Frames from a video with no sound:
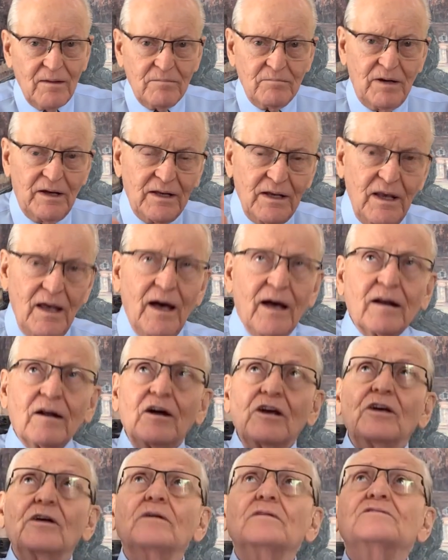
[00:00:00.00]
But he had a
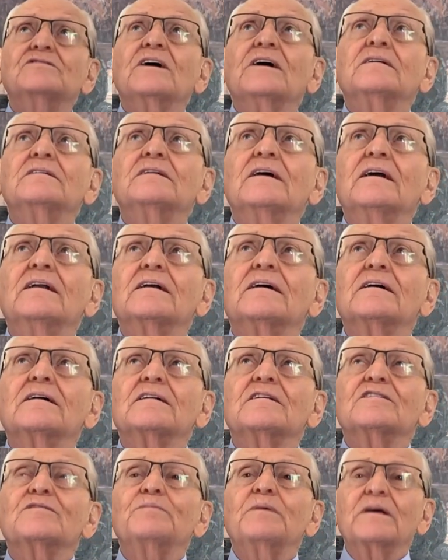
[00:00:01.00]
huge antenna on
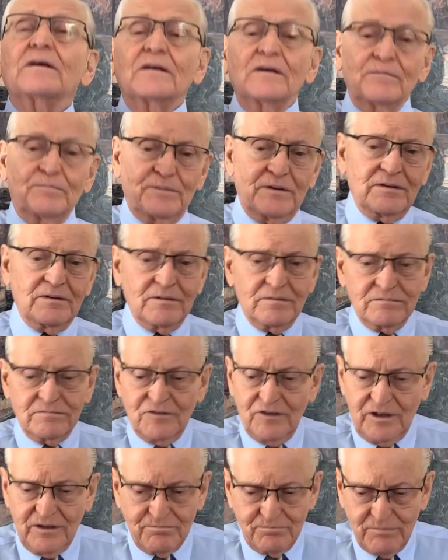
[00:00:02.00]
his pickup and a
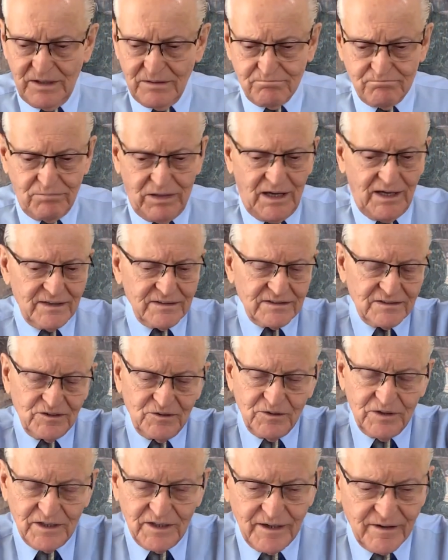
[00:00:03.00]
great big box and
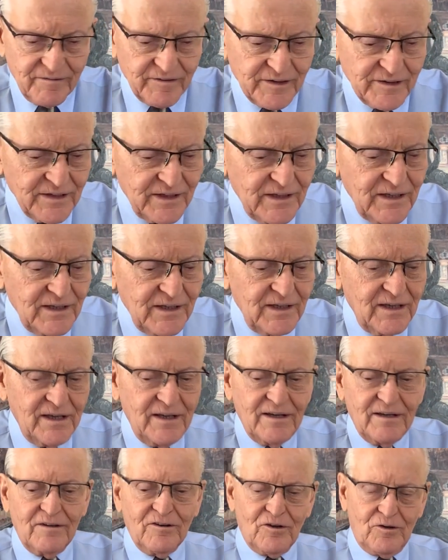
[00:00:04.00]
whatever.
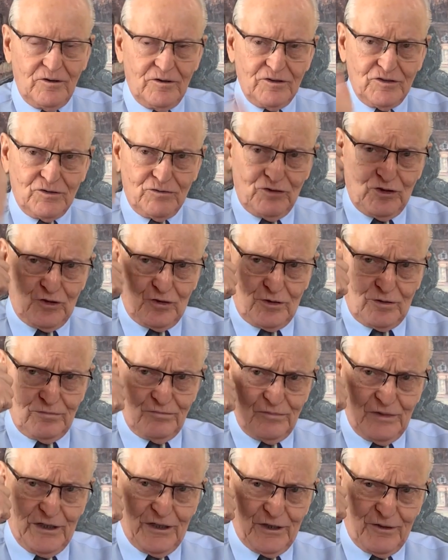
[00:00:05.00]
And of course, you know,
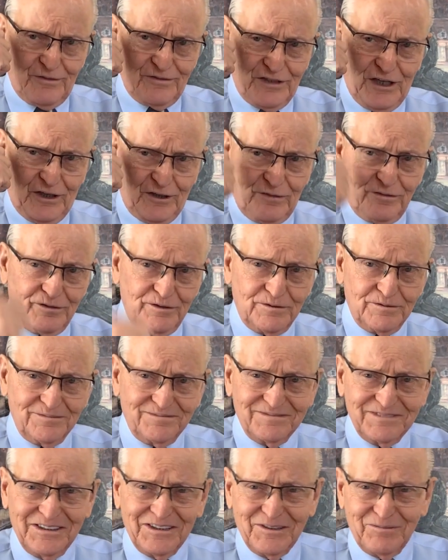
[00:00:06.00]
had a telephone
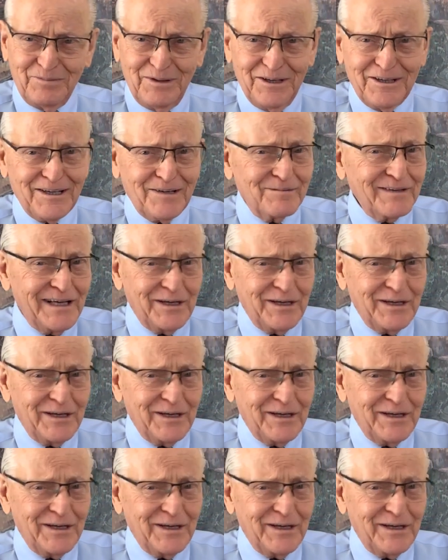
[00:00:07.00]
in the pickup.